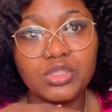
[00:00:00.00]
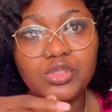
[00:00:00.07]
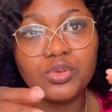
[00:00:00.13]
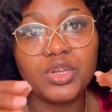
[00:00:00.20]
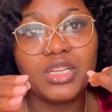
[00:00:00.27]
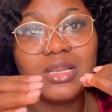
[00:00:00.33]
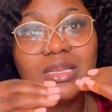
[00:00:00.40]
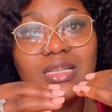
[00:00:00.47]
So
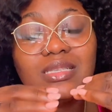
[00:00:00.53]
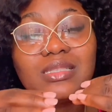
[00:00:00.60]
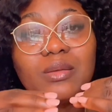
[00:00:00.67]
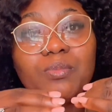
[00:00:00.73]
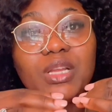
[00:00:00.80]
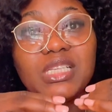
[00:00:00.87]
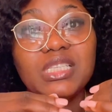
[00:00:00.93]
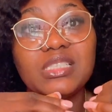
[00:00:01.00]
it lists the
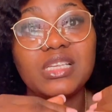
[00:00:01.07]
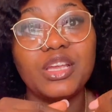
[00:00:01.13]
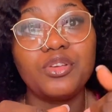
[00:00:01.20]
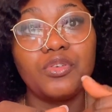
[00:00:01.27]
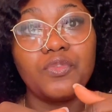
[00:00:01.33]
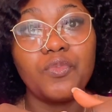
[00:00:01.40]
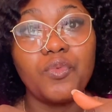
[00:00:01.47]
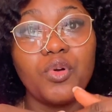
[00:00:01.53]
places that you
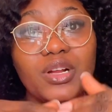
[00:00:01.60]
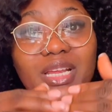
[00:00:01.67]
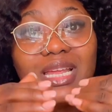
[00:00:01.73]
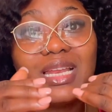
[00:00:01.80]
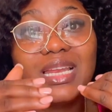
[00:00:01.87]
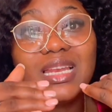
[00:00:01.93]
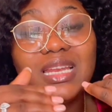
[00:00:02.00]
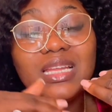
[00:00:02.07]
have worked. It